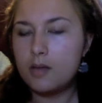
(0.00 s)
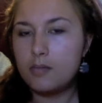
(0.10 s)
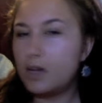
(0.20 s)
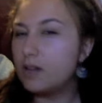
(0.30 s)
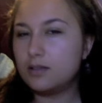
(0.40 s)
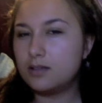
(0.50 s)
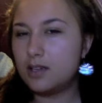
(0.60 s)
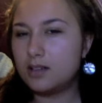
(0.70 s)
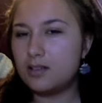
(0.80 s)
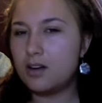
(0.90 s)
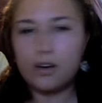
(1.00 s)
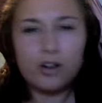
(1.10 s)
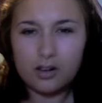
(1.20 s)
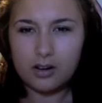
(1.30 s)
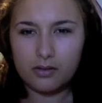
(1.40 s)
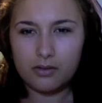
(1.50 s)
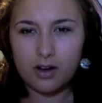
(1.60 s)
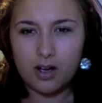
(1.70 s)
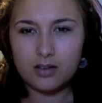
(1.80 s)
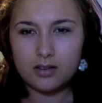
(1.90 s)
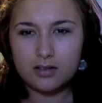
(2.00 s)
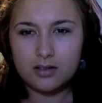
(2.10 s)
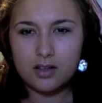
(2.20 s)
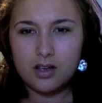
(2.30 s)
because it's not good enough for us.